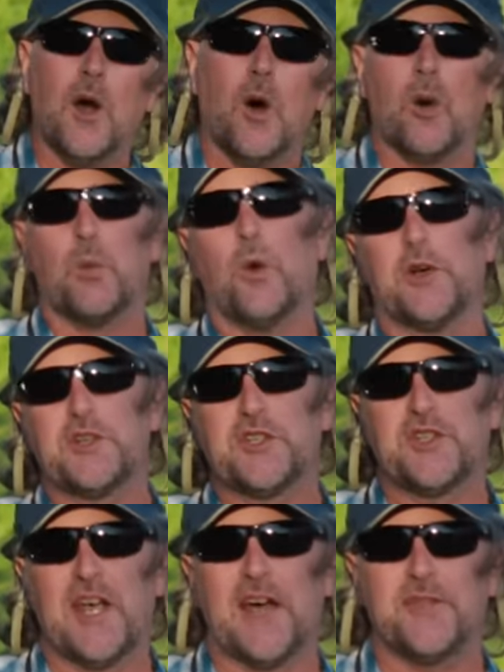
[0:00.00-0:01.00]
Or
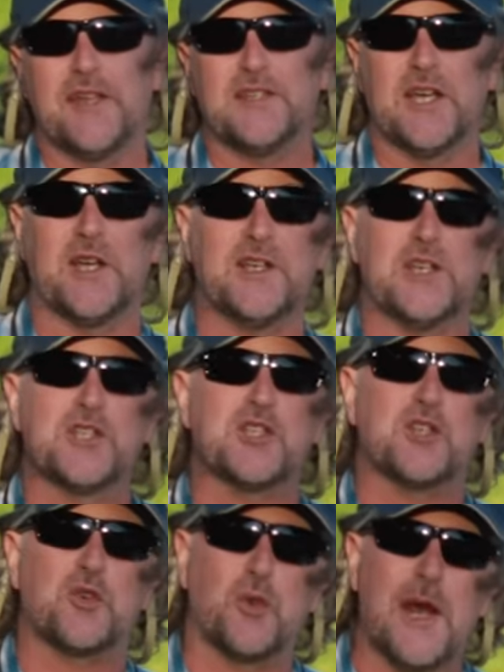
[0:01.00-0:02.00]
worse yet, they tell you to
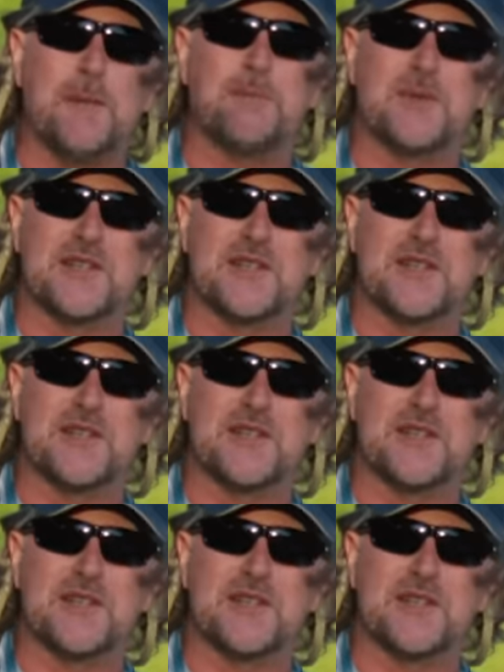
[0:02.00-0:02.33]
scrape